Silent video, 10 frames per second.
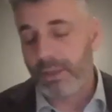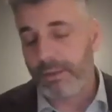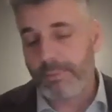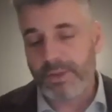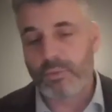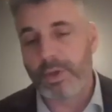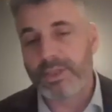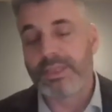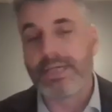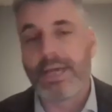It depends
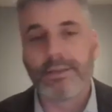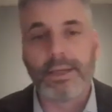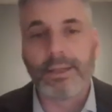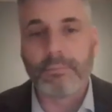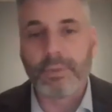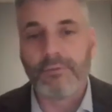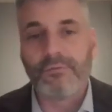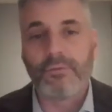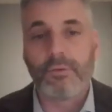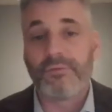what's the end game.
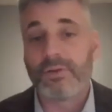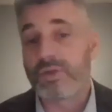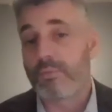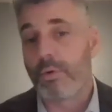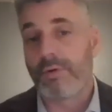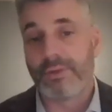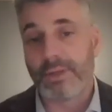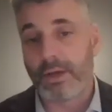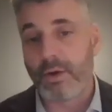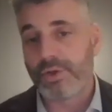If it's more of
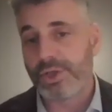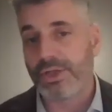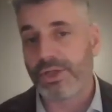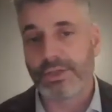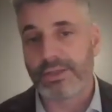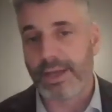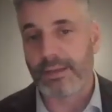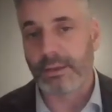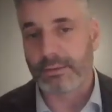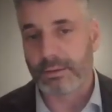a negotiation
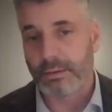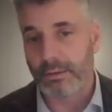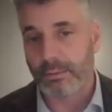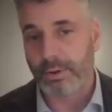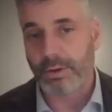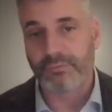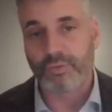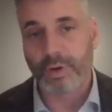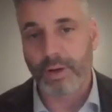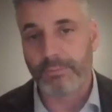tactics on the part
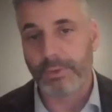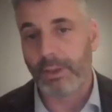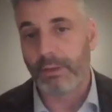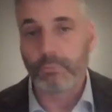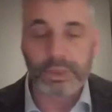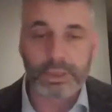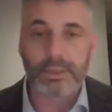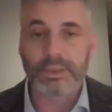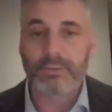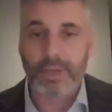of Trump, then we
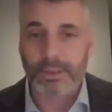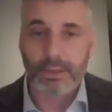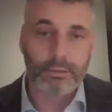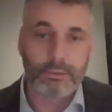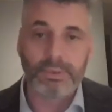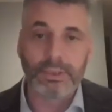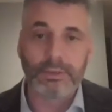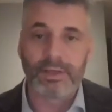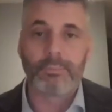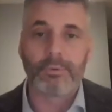can expect that'll
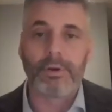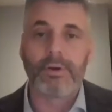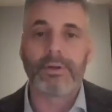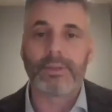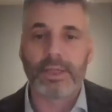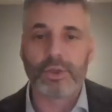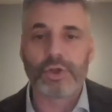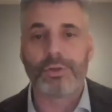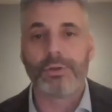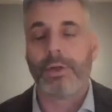be temporary in
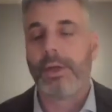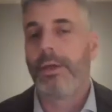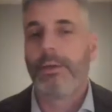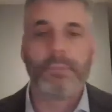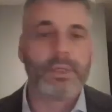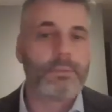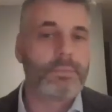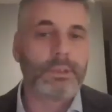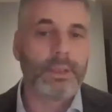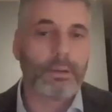nature.
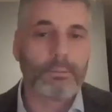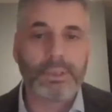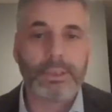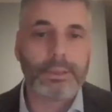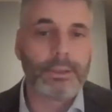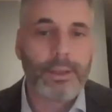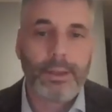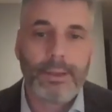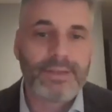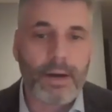Maybe there'll be
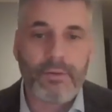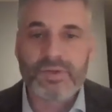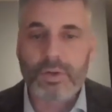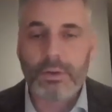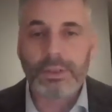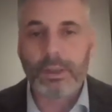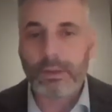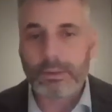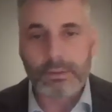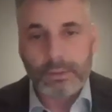tariffs
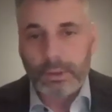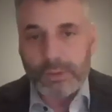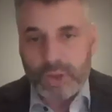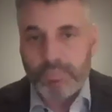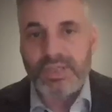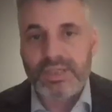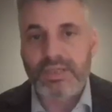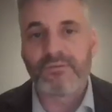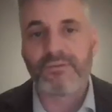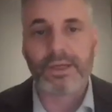only on
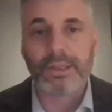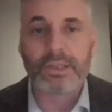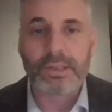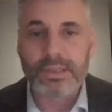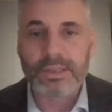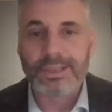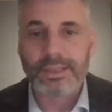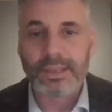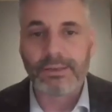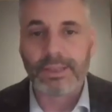specific
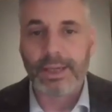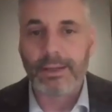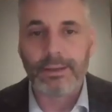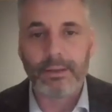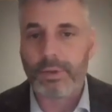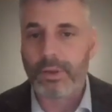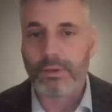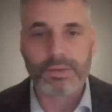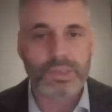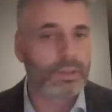goods in Canada,
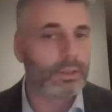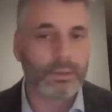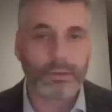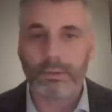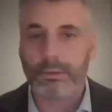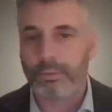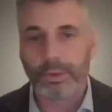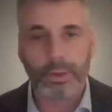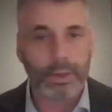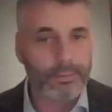whether it's steel
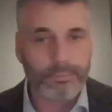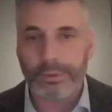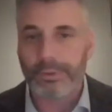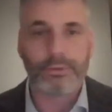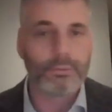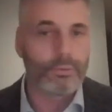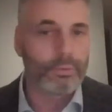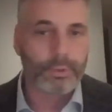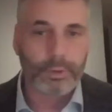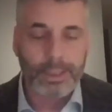or lumber
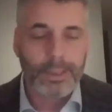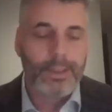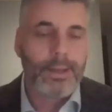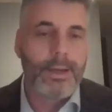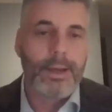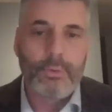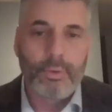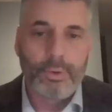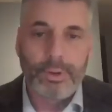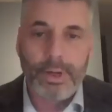or
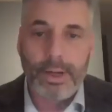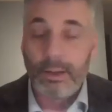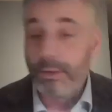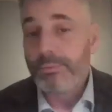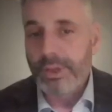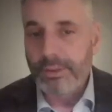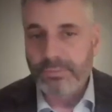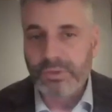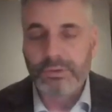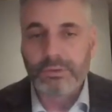
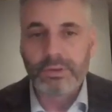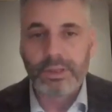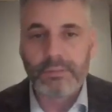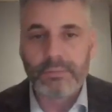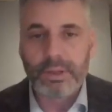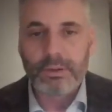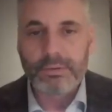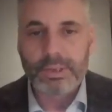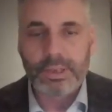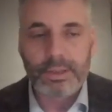aluminum, to name
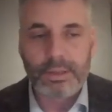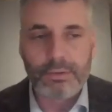those